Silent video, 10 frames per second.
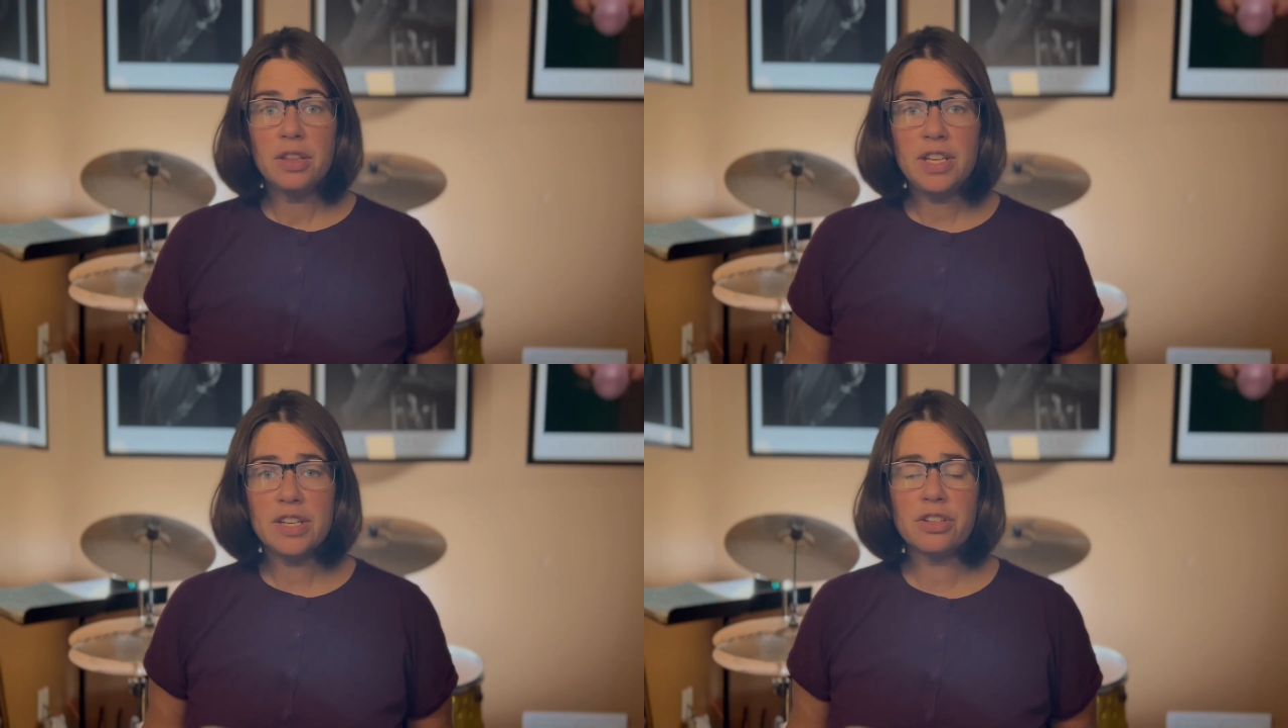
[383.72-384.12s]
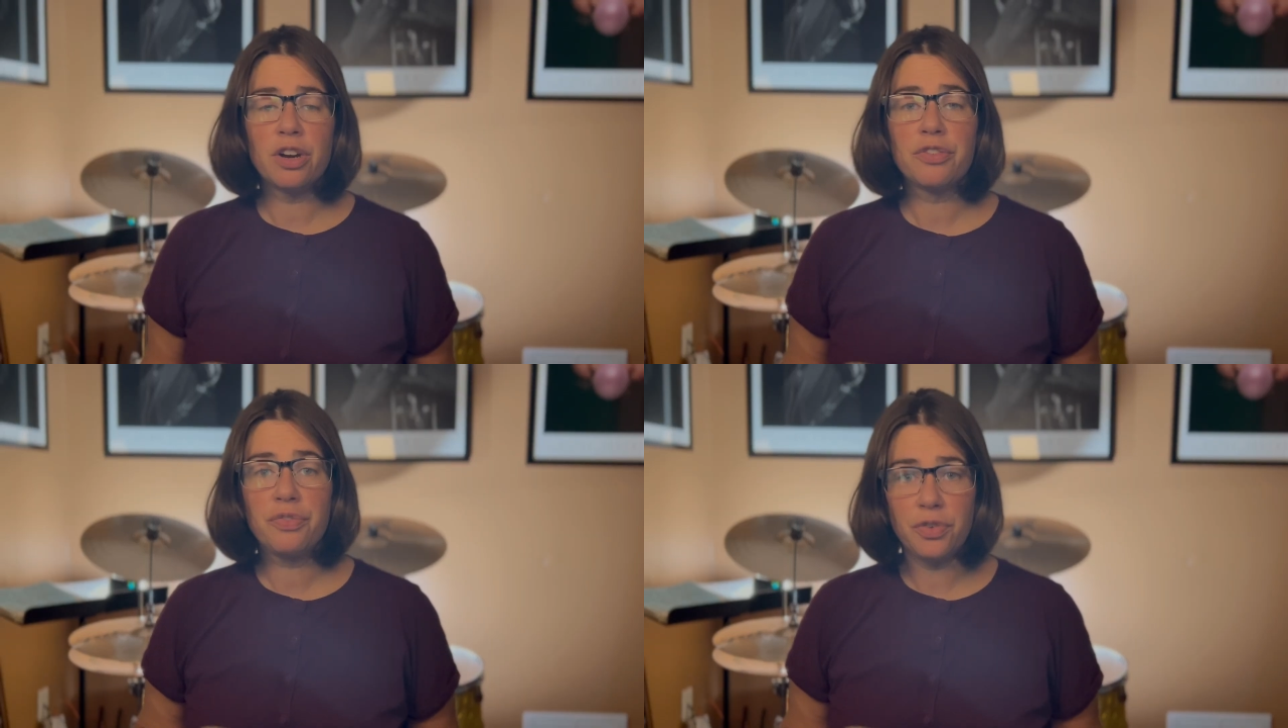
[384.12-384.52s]
These
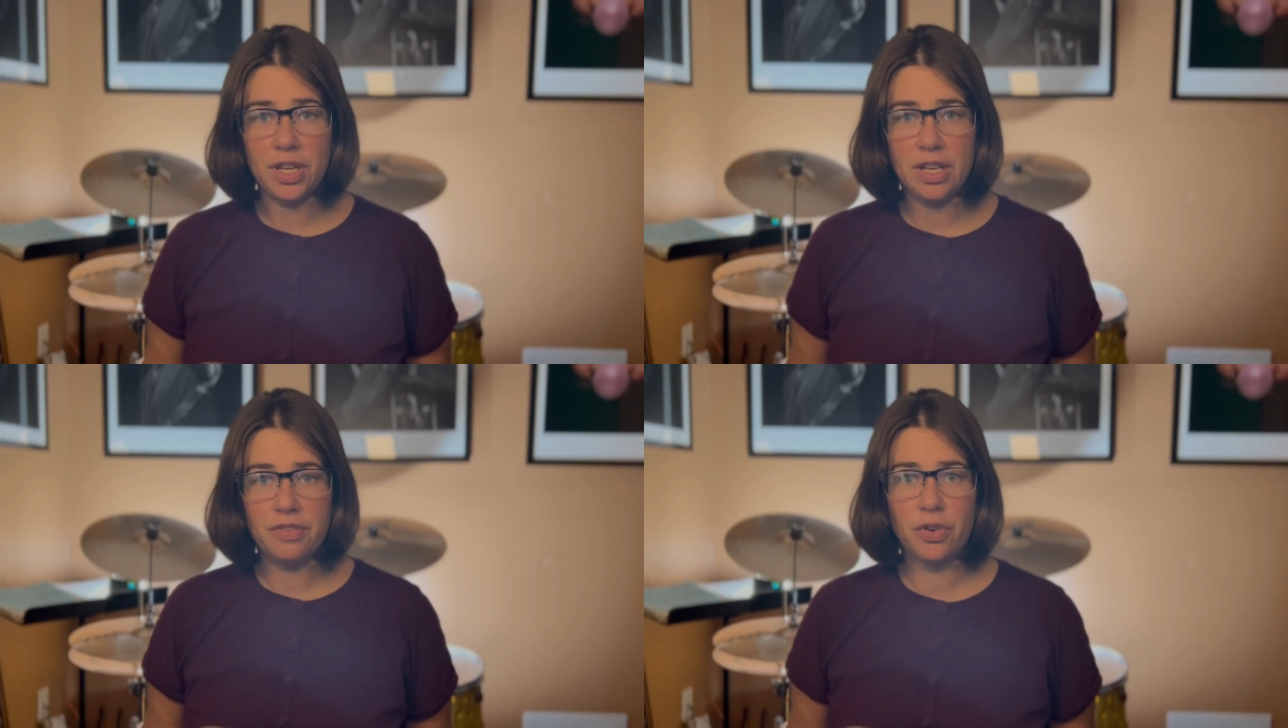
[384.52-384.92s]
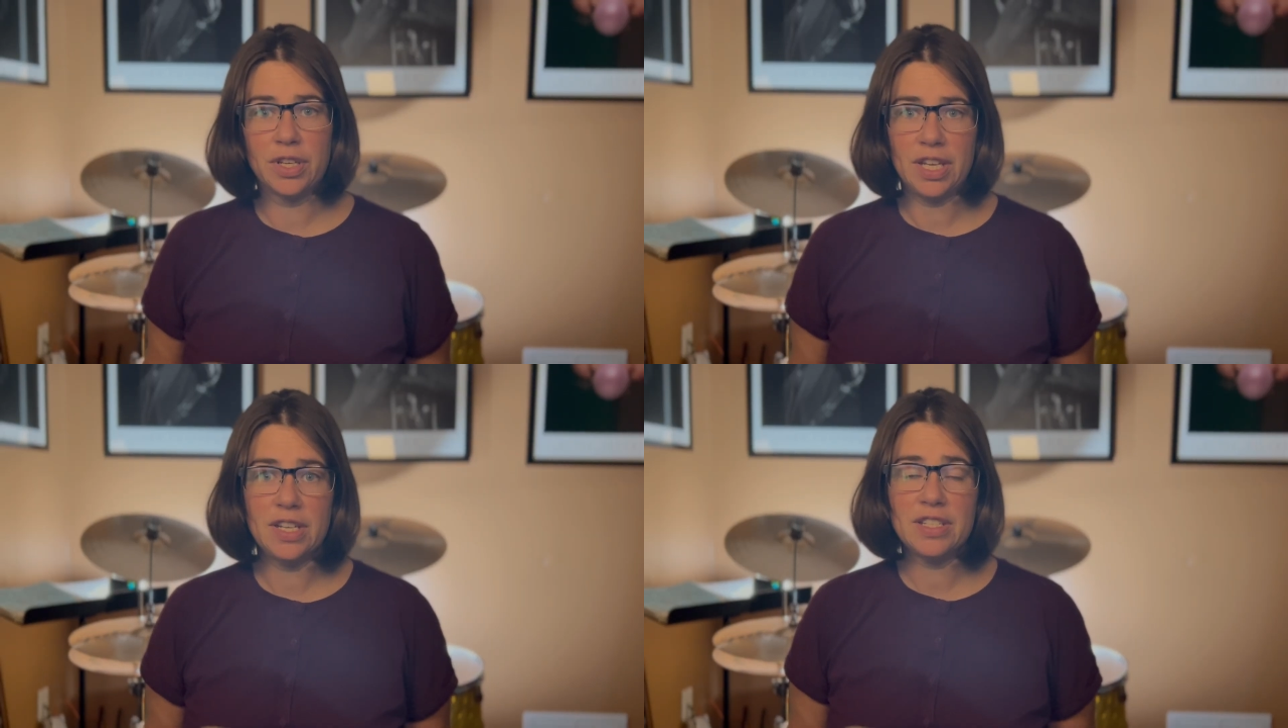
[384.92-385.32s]
are free for
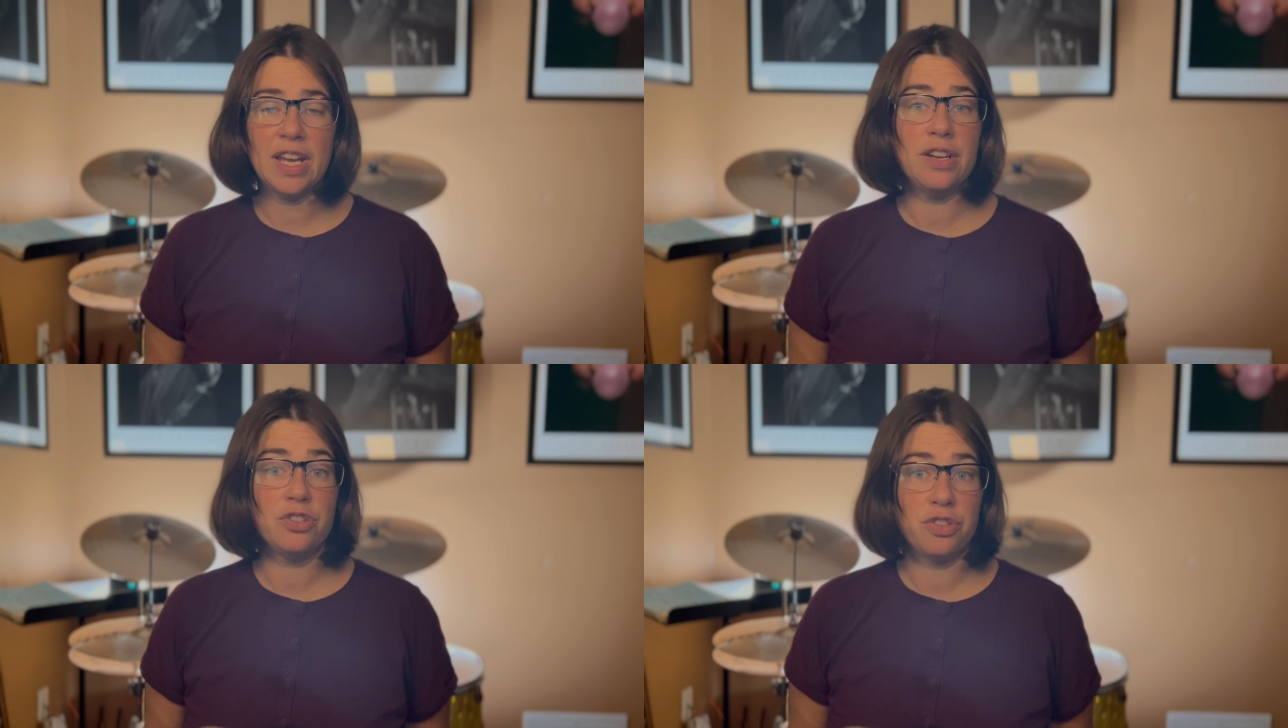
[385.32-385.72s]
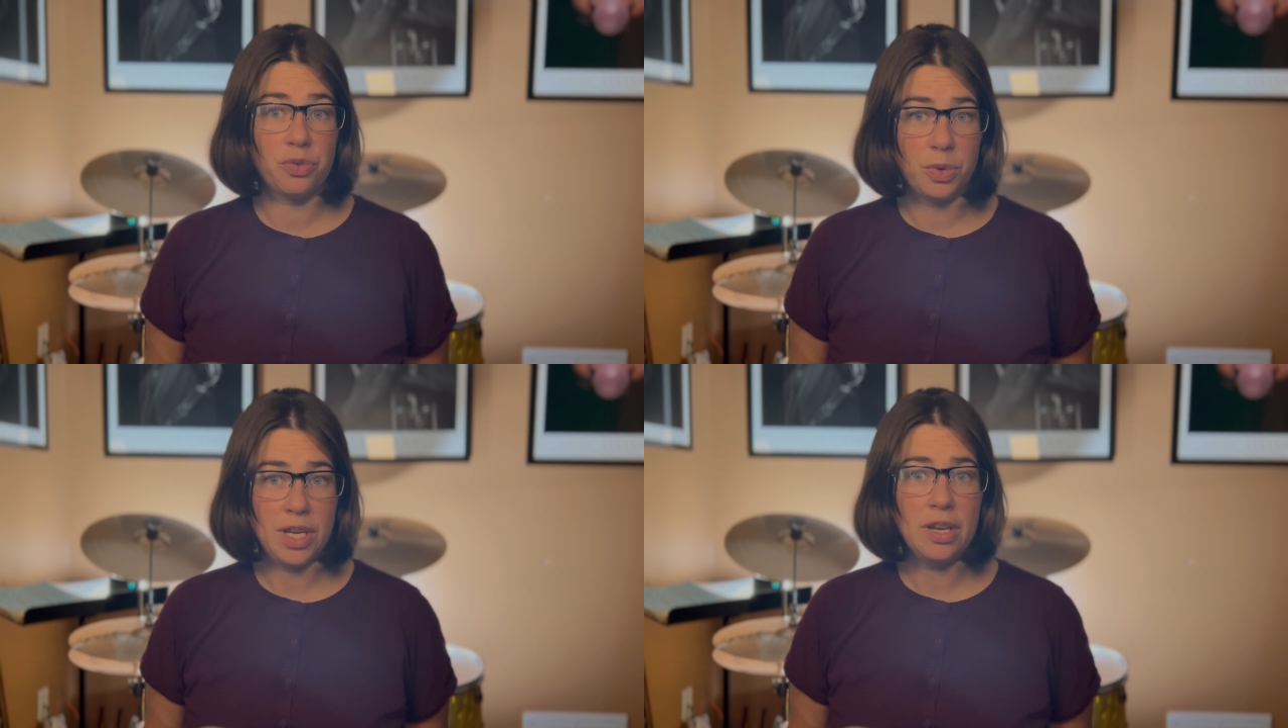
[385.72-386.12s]
kids aged
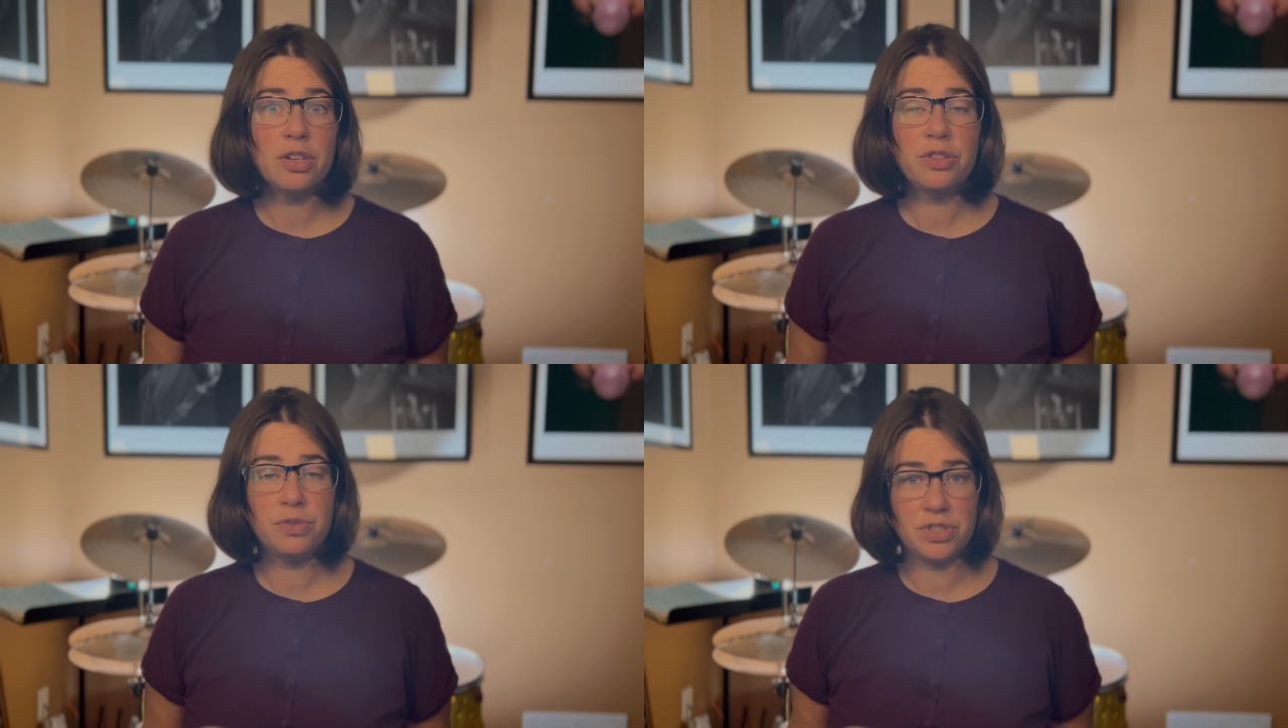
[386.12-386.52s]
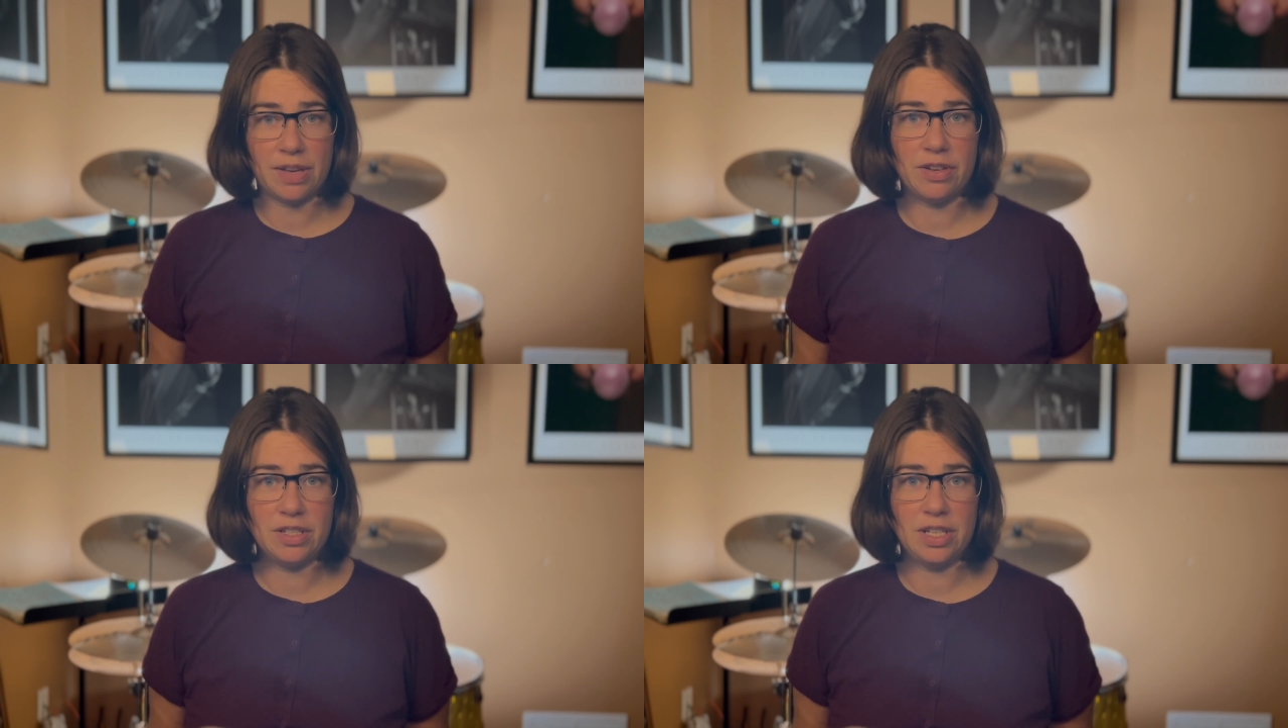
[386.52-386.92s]
3 to
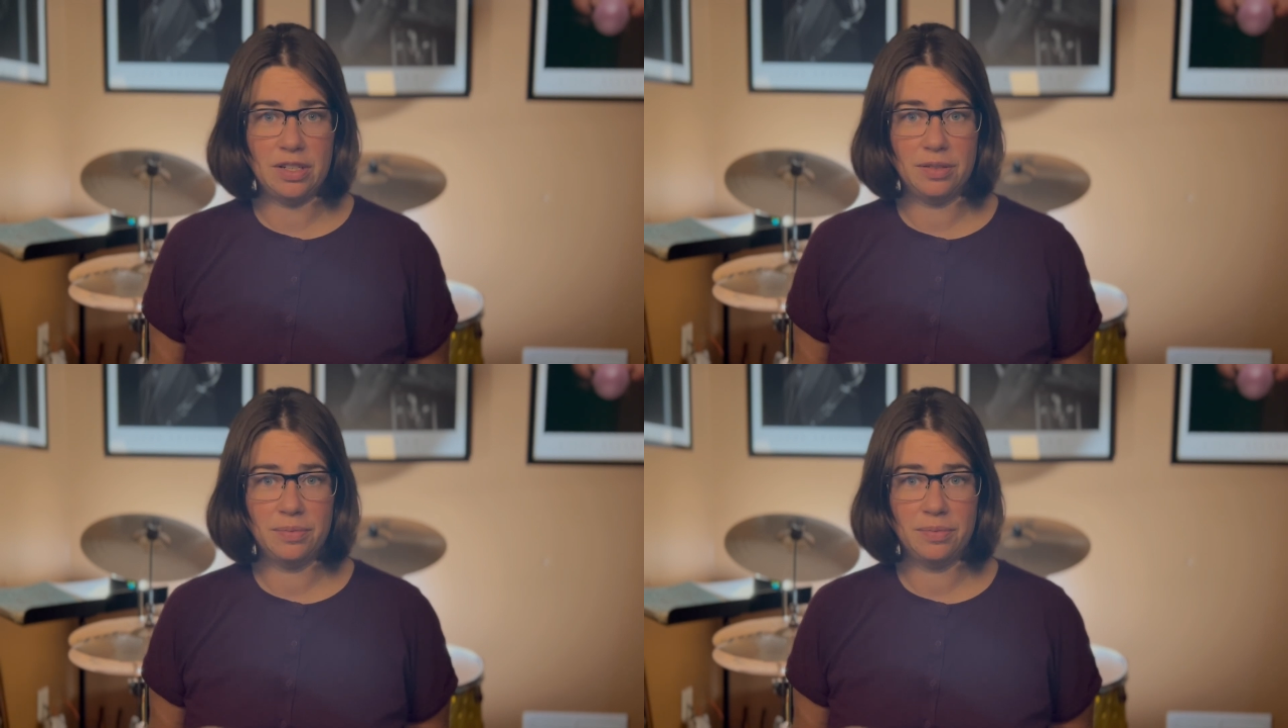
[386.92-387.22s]
17.